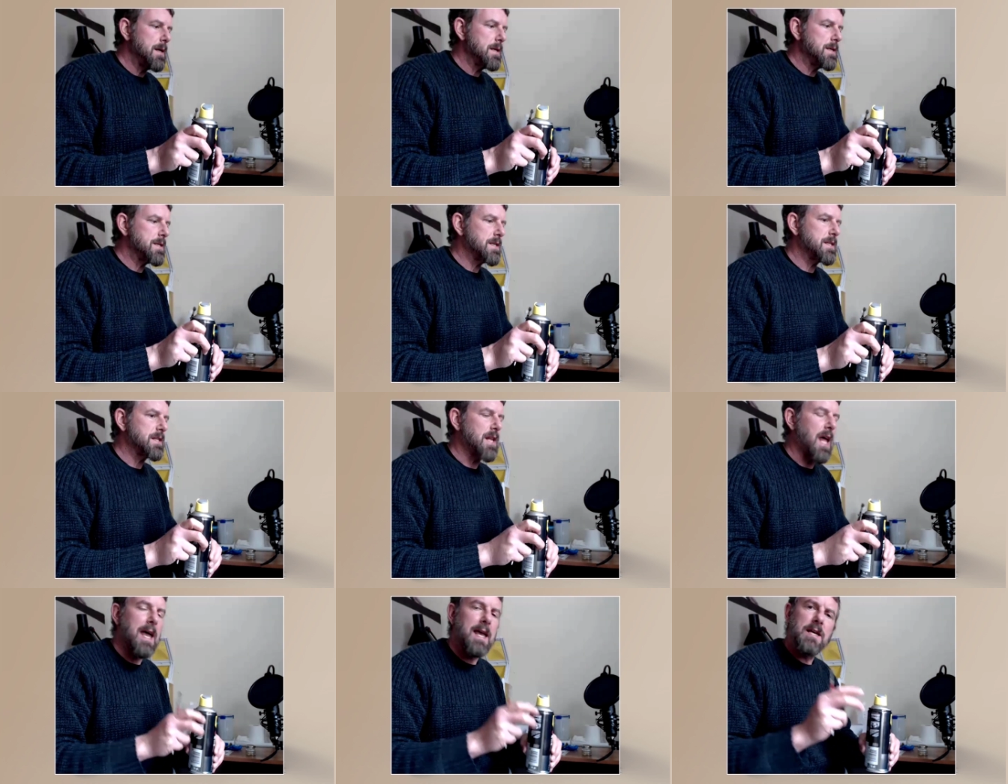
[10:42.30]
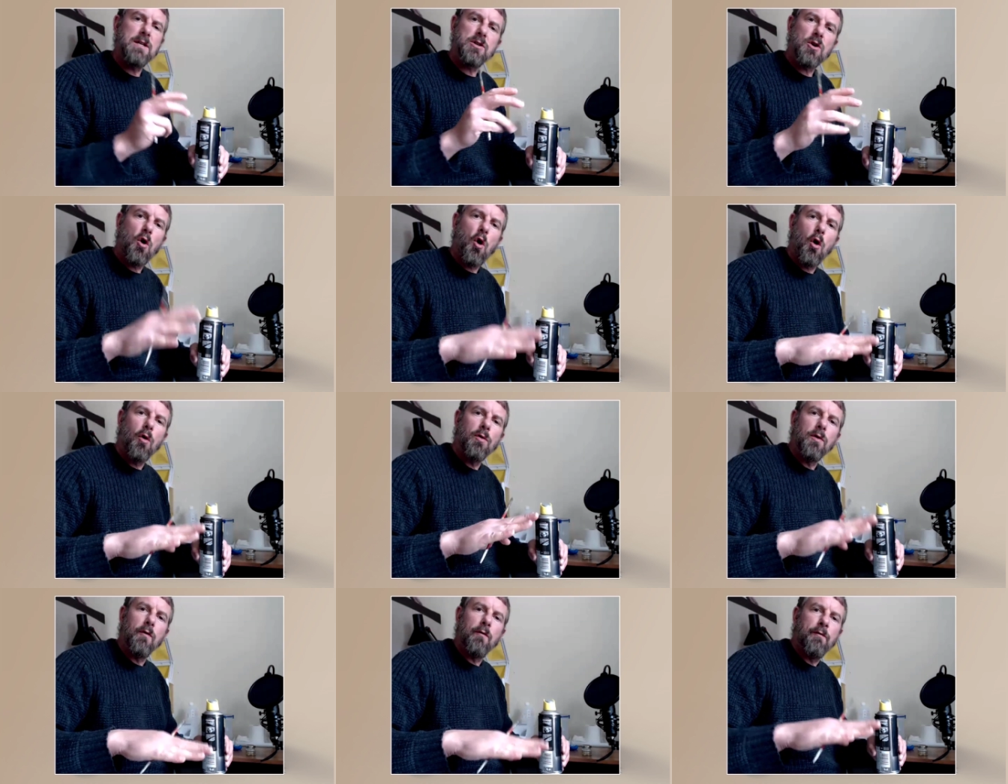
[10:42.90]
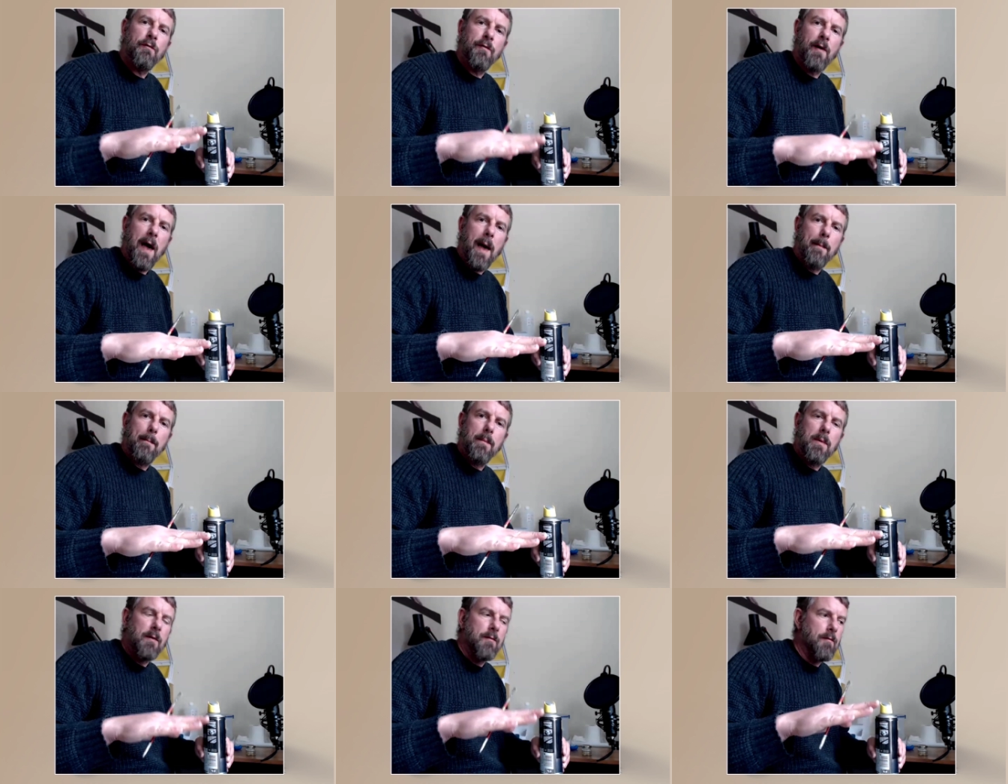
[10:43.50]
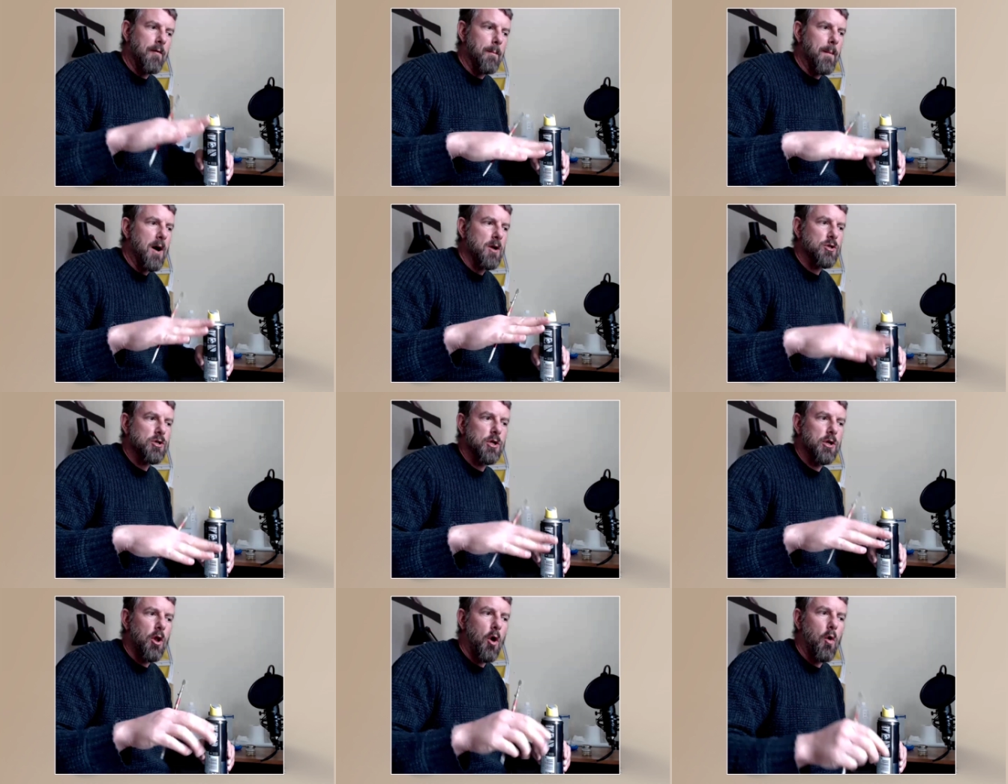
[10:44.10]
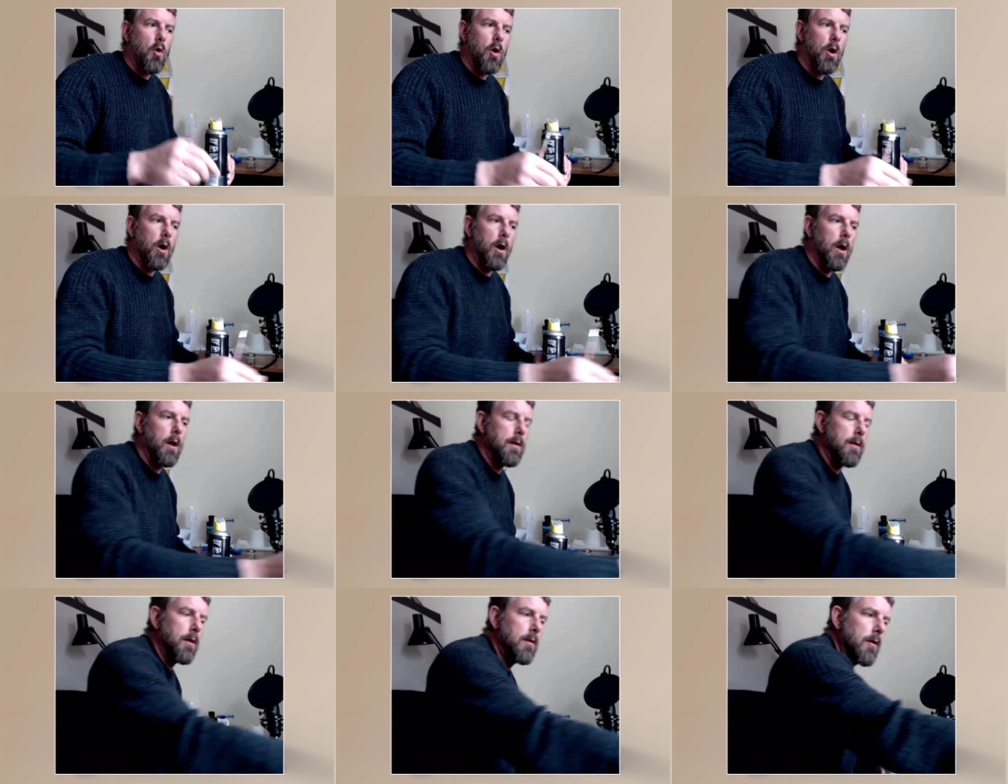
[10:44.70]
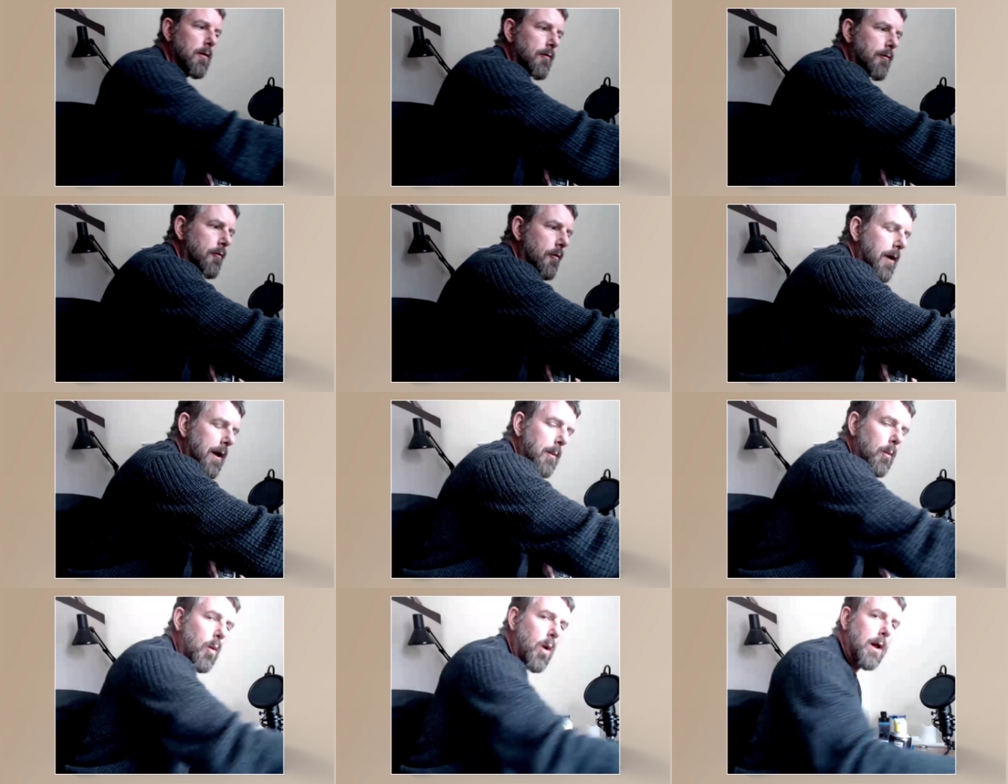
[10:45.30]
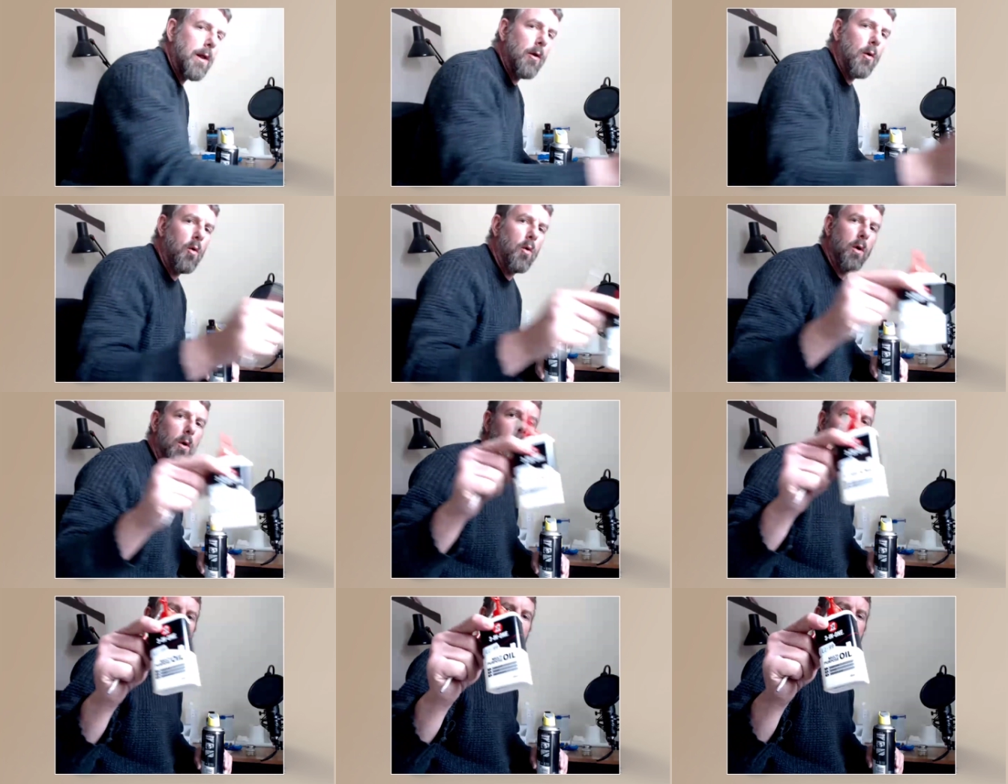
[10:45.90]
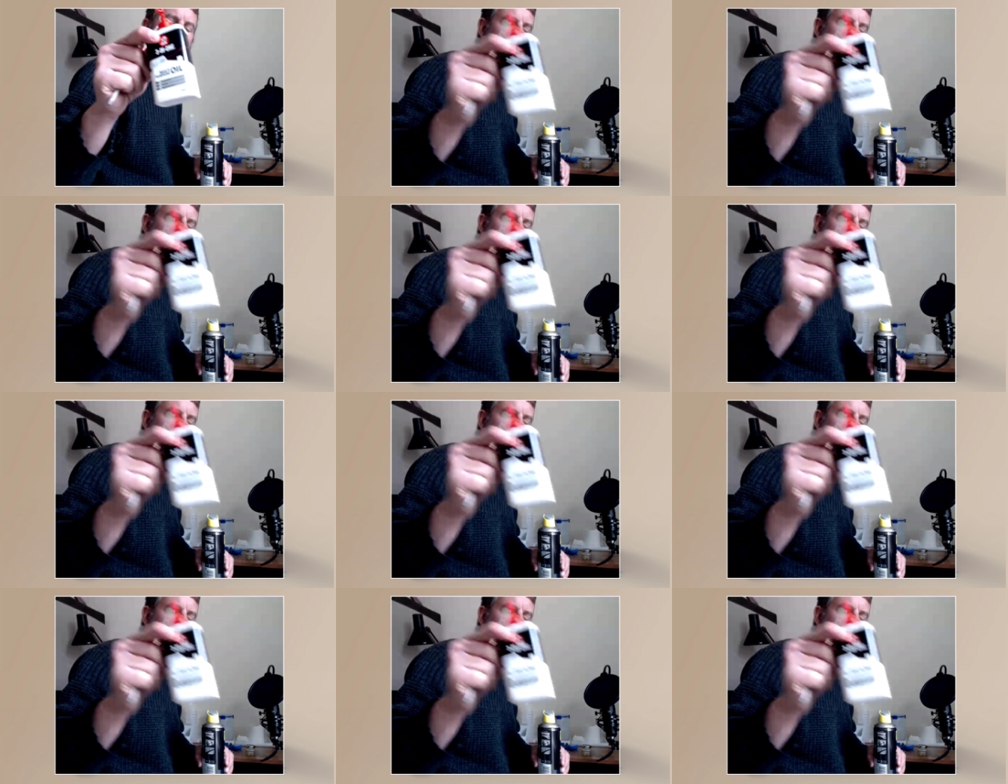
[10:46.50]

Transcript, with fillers: stays on the FEP for much longer than the 3-in-1 oil.